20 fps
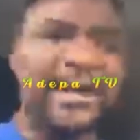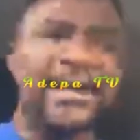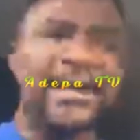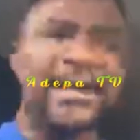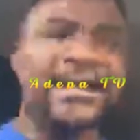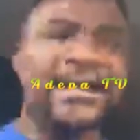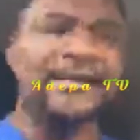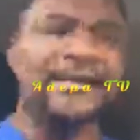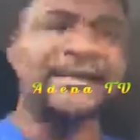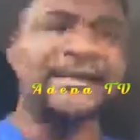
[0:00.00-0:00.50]

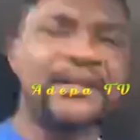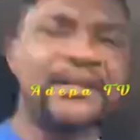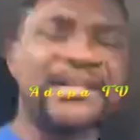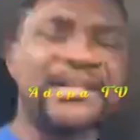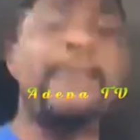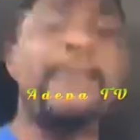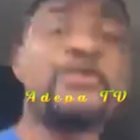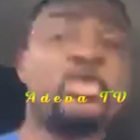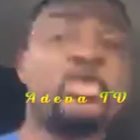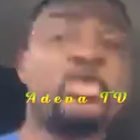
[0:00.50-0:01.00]
Na me so
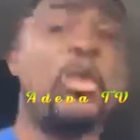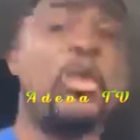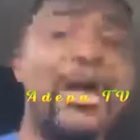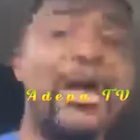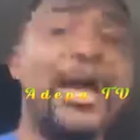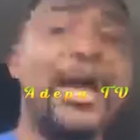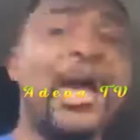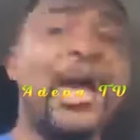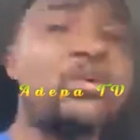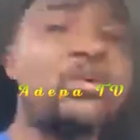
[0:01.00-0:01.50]
ekwan
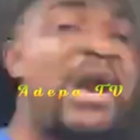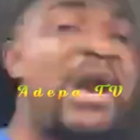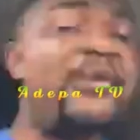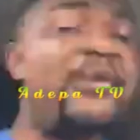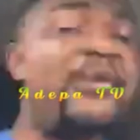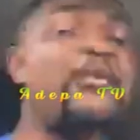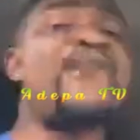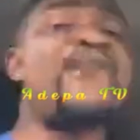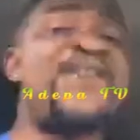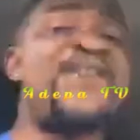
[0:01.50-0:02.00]
me no be fa so me
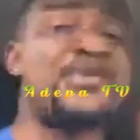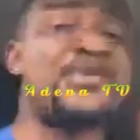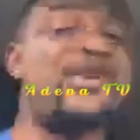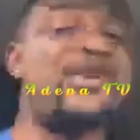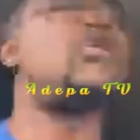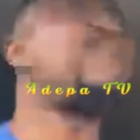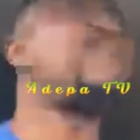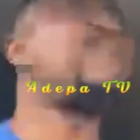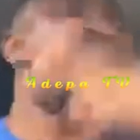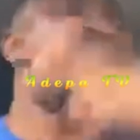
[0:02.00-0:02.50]
ni wa fa so.